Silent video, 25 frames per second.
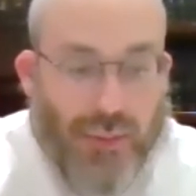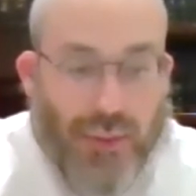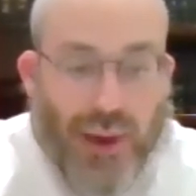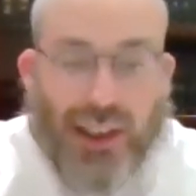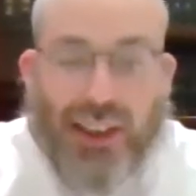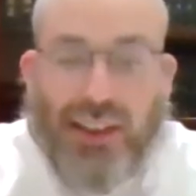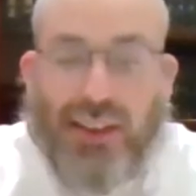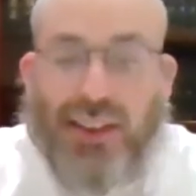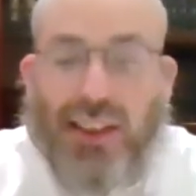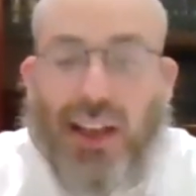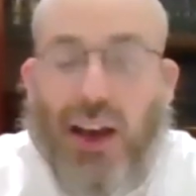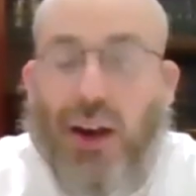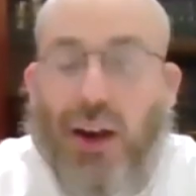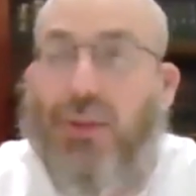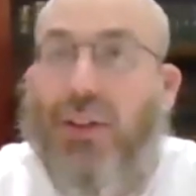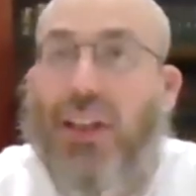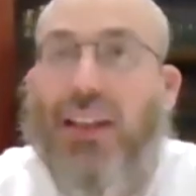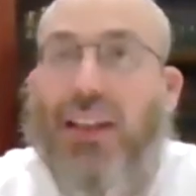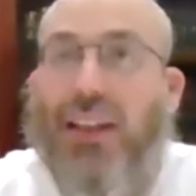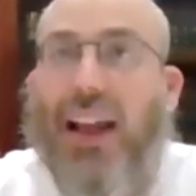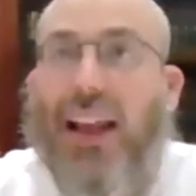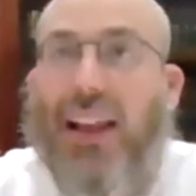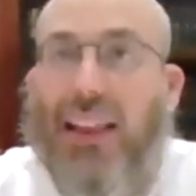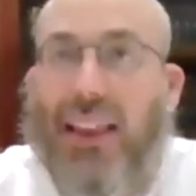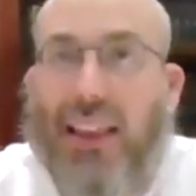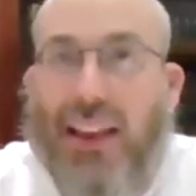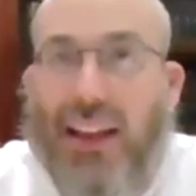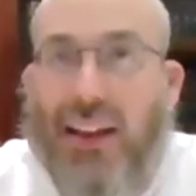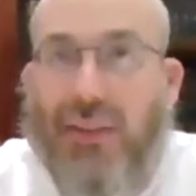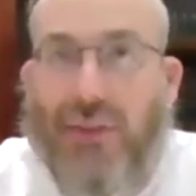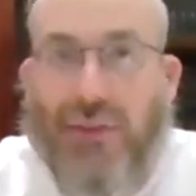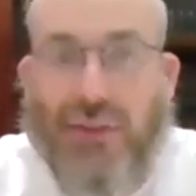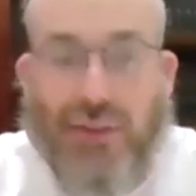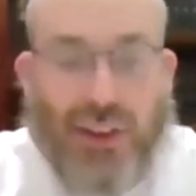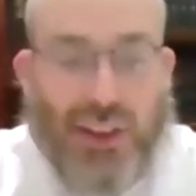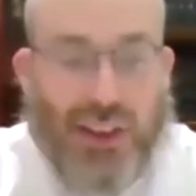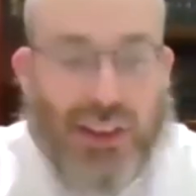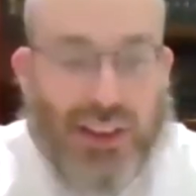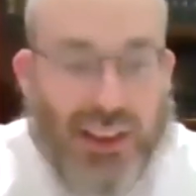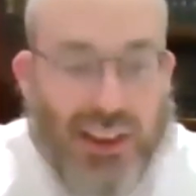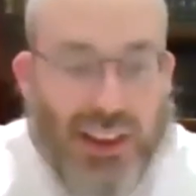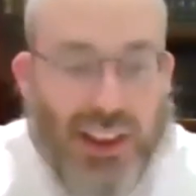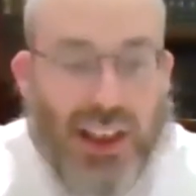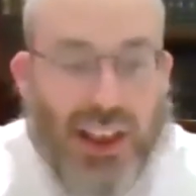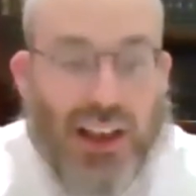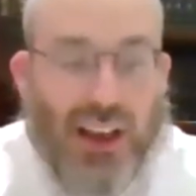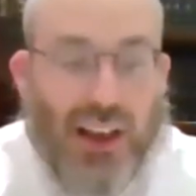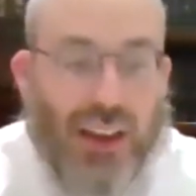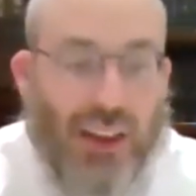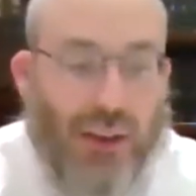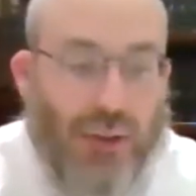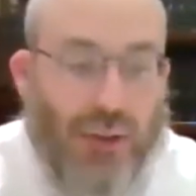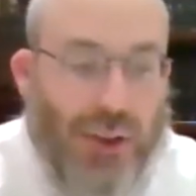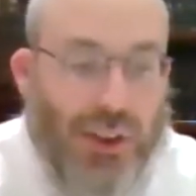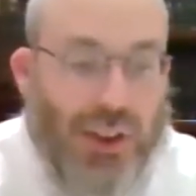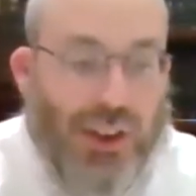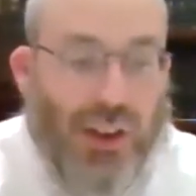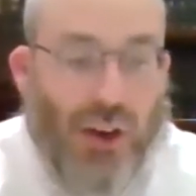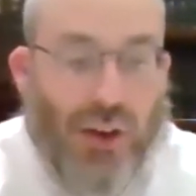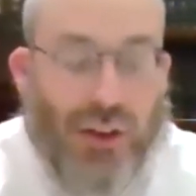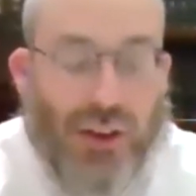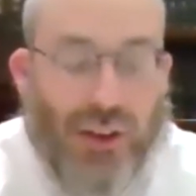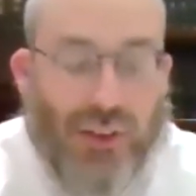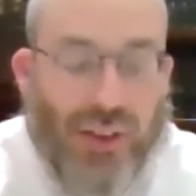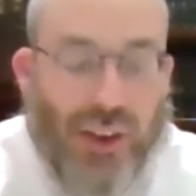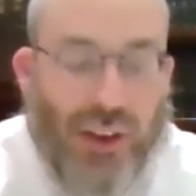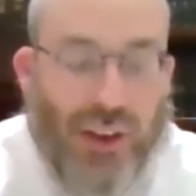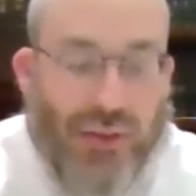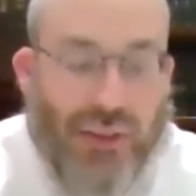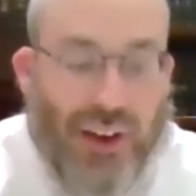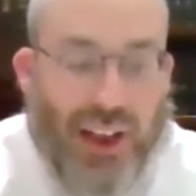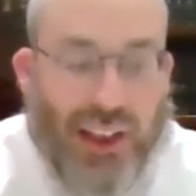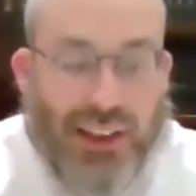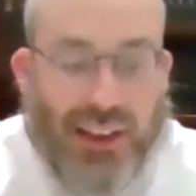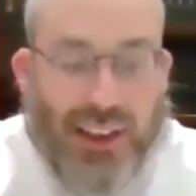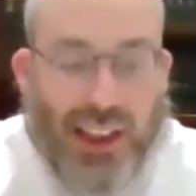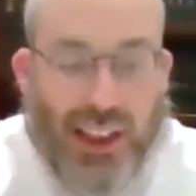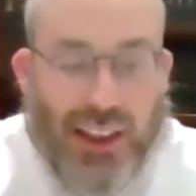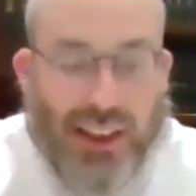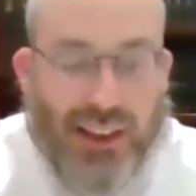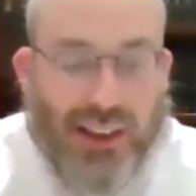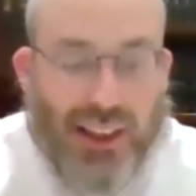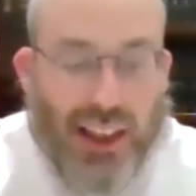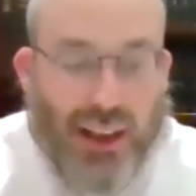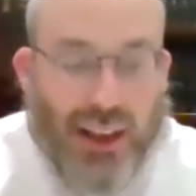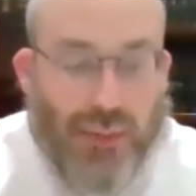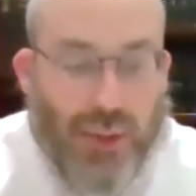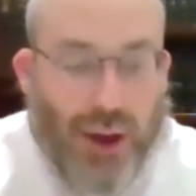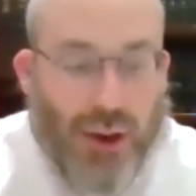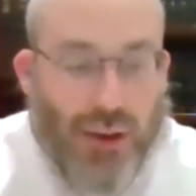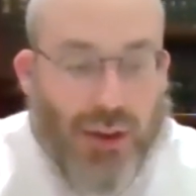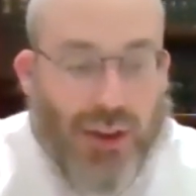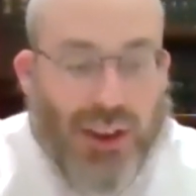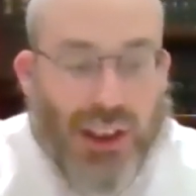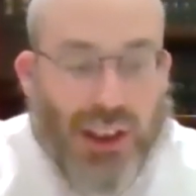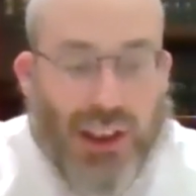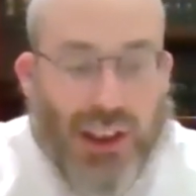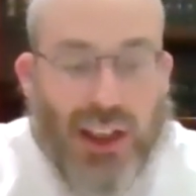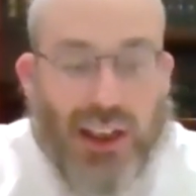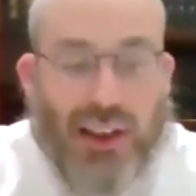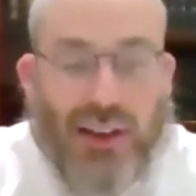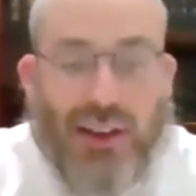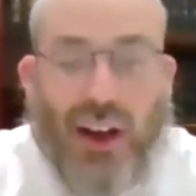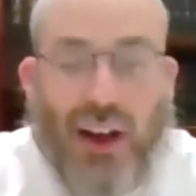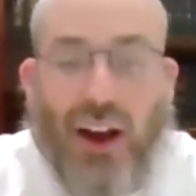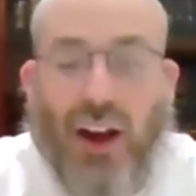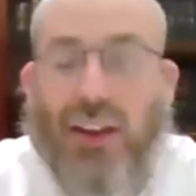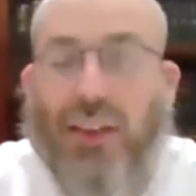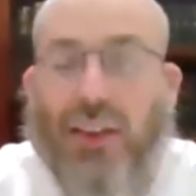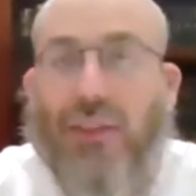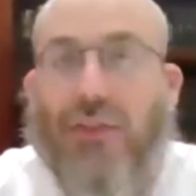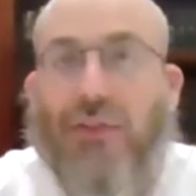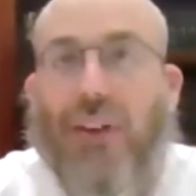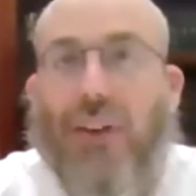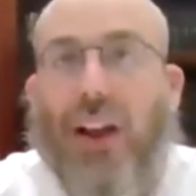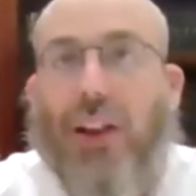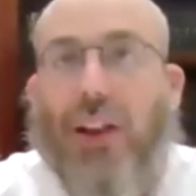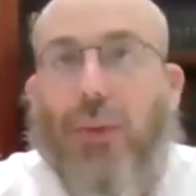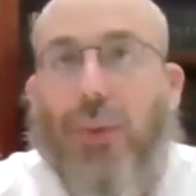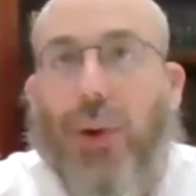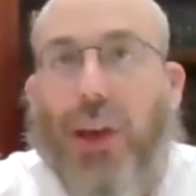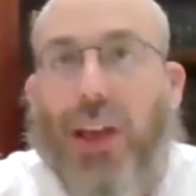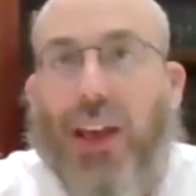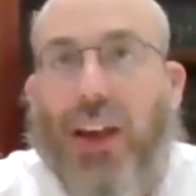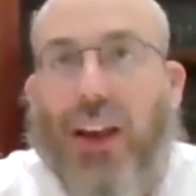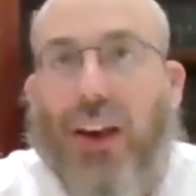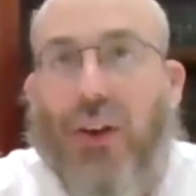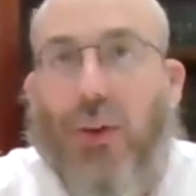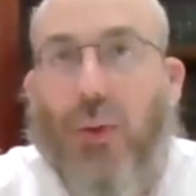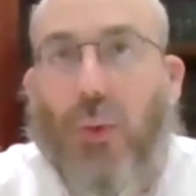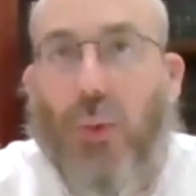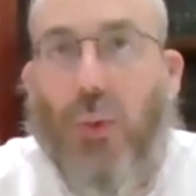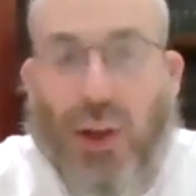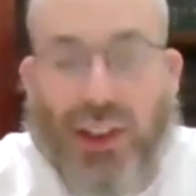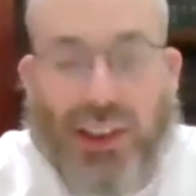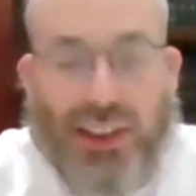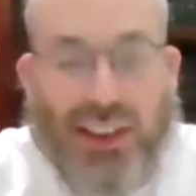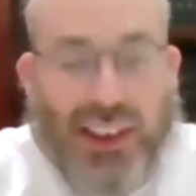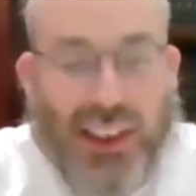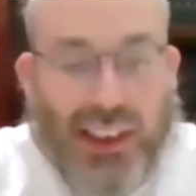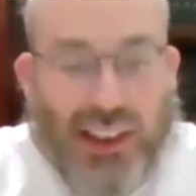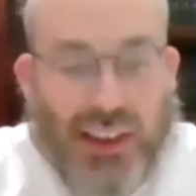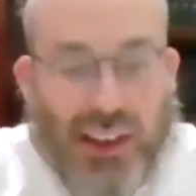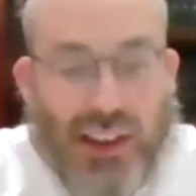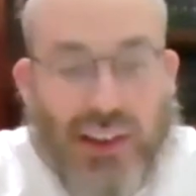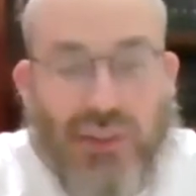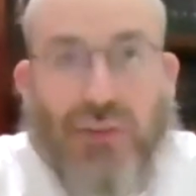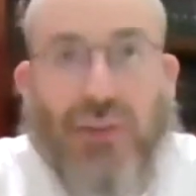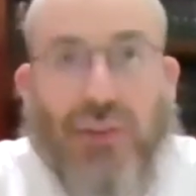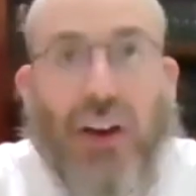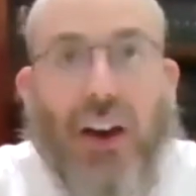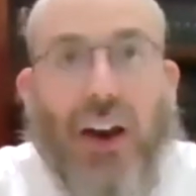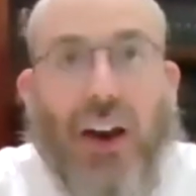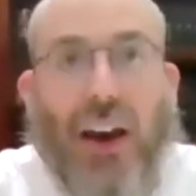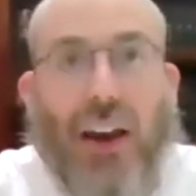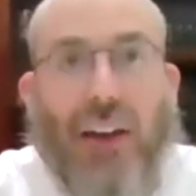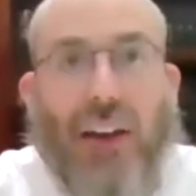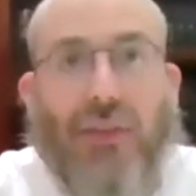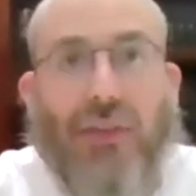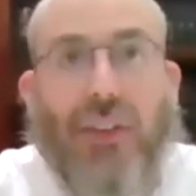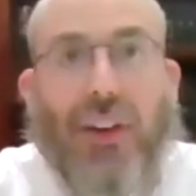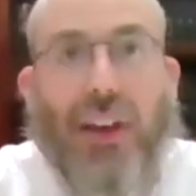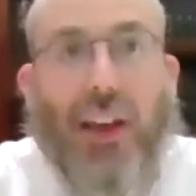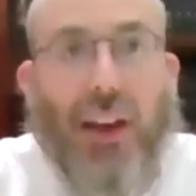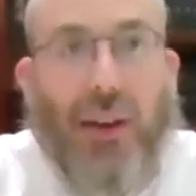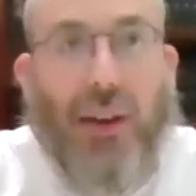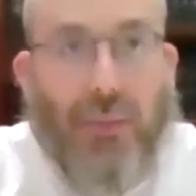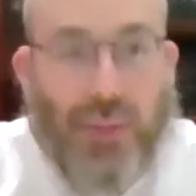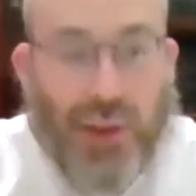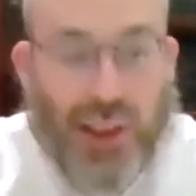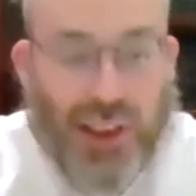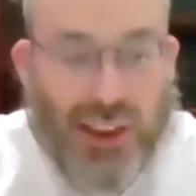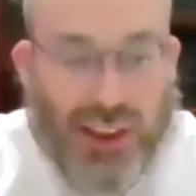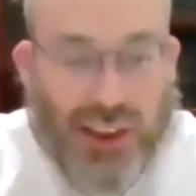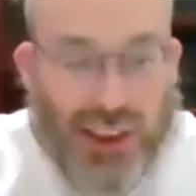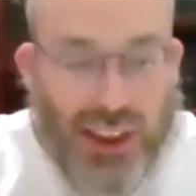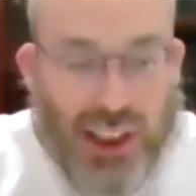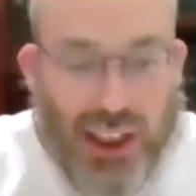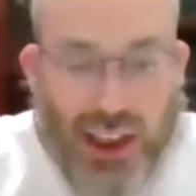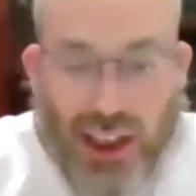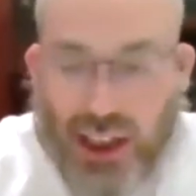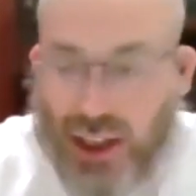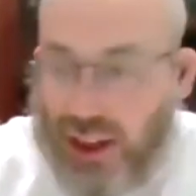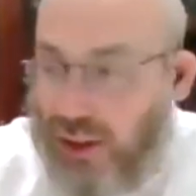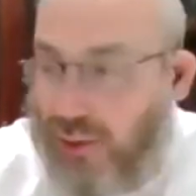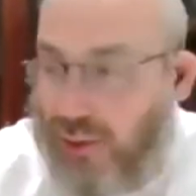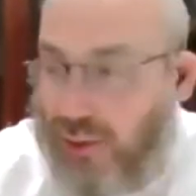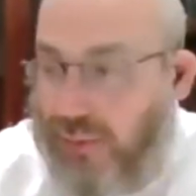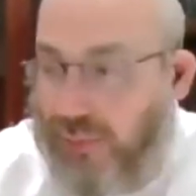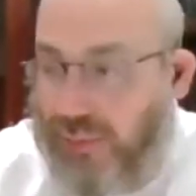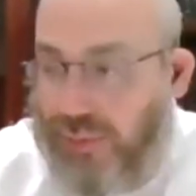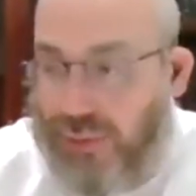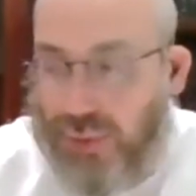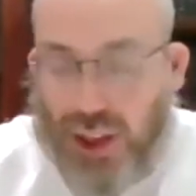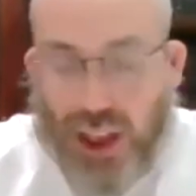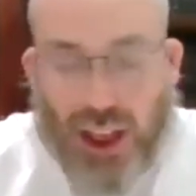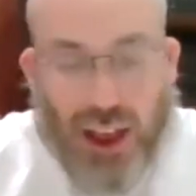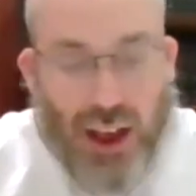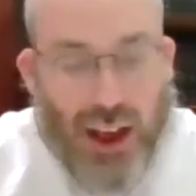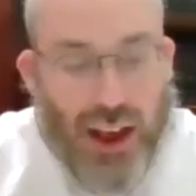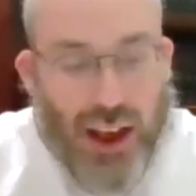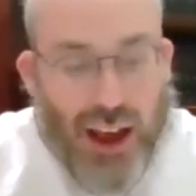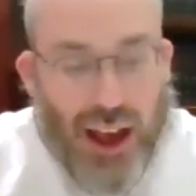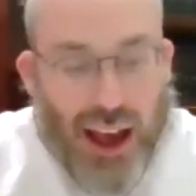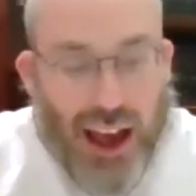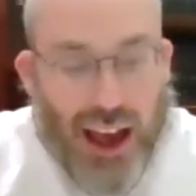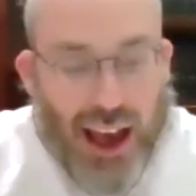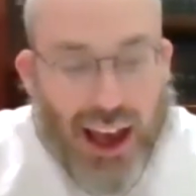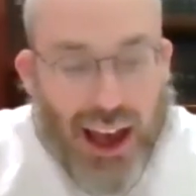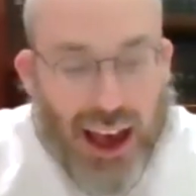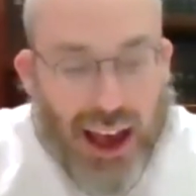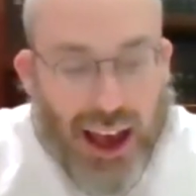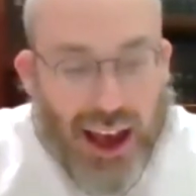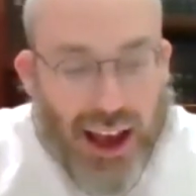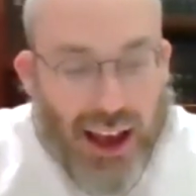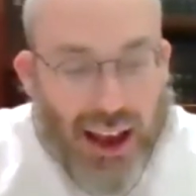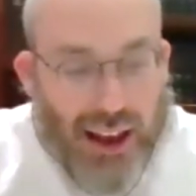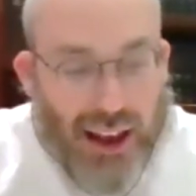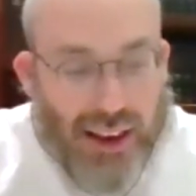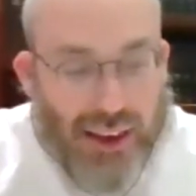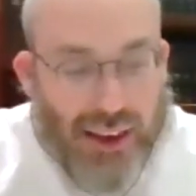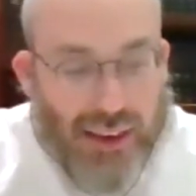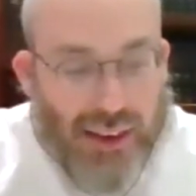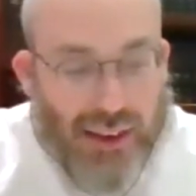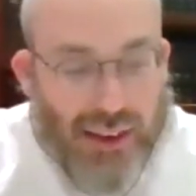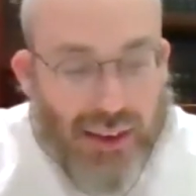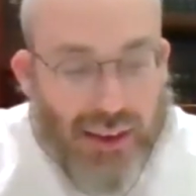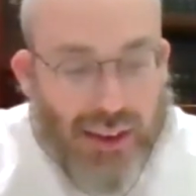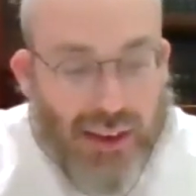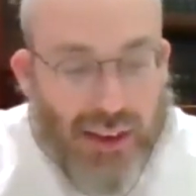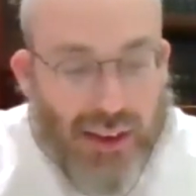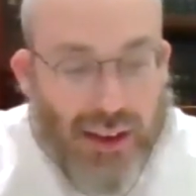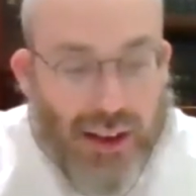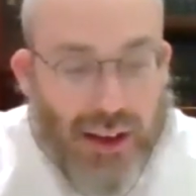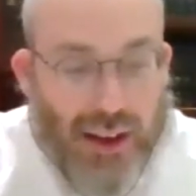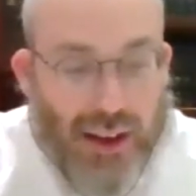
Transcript: Matisyahu did not live to see the result of the events they set in motion. He died the following year, 165 BCE. And